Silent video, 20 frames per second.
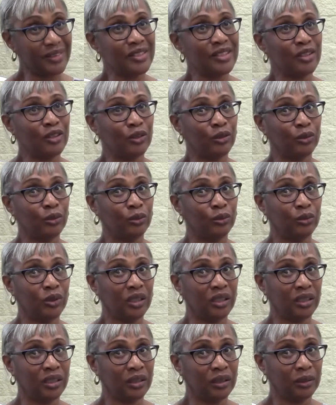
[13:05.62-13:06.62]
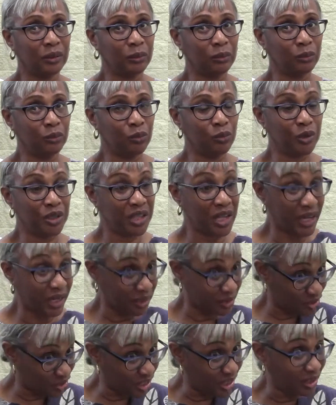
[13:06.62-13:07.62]
so we
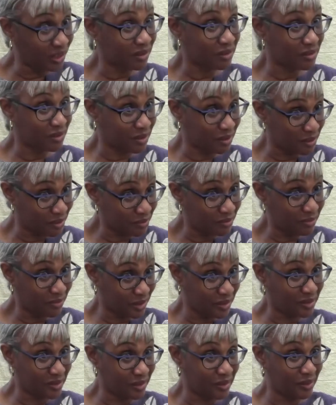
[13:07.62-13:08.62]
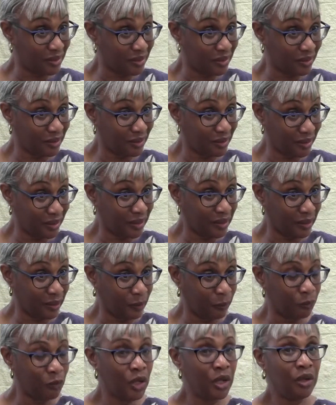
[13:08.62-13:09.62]
got a chance to see
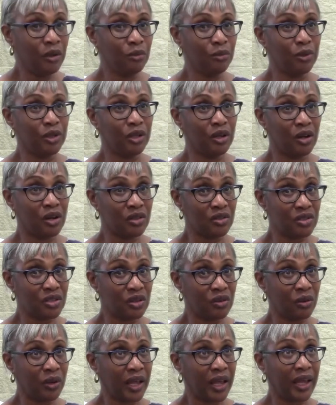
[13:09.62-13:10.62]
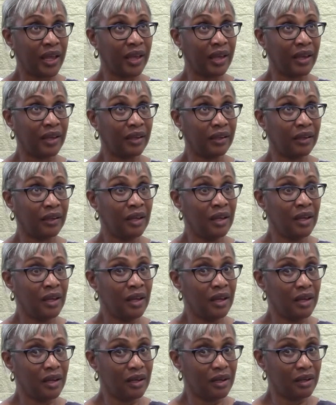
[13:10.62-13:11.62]
them. We also had
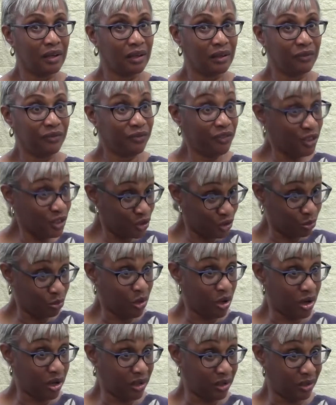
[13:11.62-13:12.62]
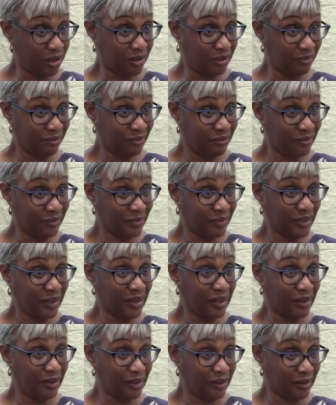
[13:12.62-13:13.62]
a fish market
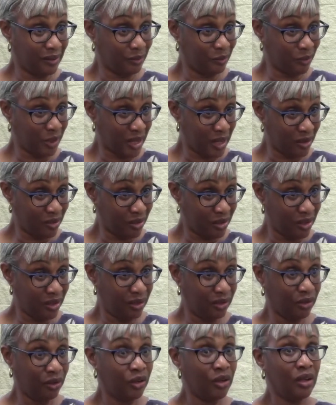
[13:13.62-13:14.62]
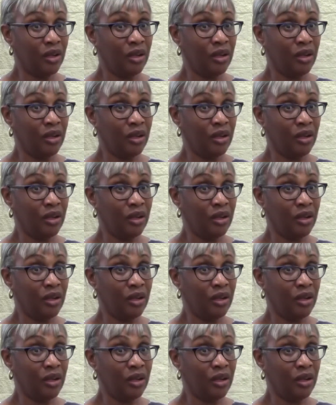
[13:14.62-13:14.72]
out here.